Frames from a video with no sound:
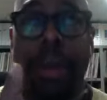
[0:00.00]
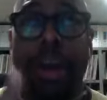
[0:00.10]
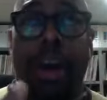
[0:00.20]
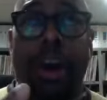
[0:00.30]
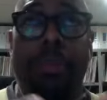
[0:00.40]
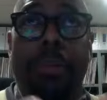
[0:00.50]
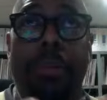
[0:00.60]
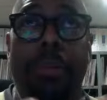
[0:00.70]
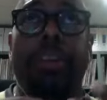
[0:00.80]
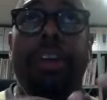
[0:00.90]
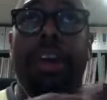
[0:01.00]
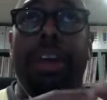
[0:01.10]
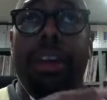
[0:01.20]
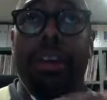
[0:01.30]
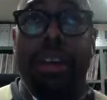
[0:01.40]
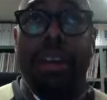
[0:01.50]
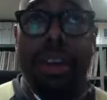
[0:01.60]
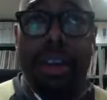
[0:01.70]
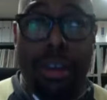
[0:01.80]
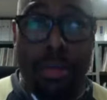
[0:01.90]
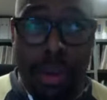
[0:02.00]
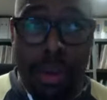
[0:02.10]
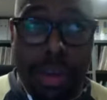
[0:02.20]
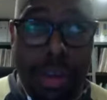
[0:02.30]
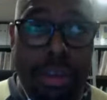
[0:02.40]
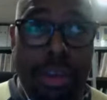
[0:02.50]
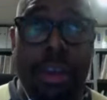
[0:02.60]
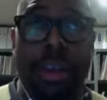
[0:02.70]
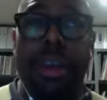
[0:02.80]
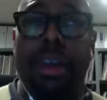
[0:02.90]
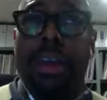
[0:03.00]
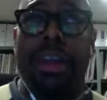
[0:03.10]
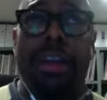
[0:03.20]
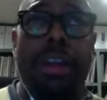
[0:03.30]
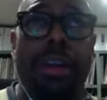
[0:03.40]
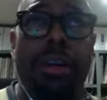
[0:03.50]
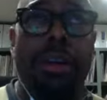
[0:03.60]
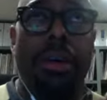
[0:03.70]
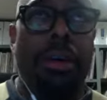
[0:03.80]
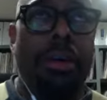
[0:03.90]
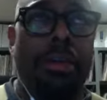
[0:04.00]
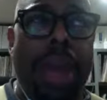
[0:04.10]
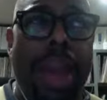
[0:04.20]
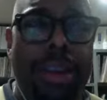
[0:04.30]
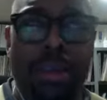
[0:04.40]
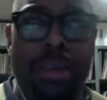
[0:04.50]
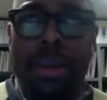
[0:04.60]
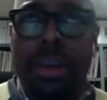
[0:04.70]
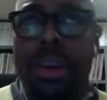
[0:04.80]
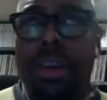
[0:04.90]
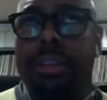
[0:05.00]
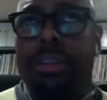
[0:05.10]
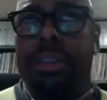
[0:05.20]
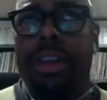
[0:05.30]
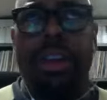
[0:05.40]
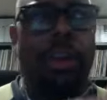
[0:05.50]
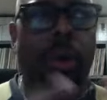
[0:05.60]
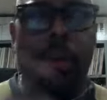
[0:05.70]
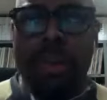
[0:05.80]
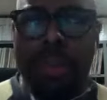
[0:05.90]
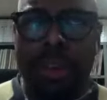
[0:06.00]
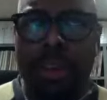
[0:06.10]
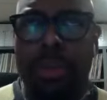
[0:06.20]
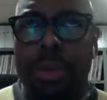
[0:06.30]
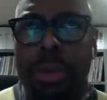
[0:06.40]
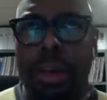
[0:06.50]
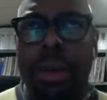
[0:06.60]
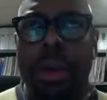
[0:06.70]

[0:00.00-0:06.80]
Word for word: uh, particularly in the, in the community, in, in, in the Black communities and in the whole music community.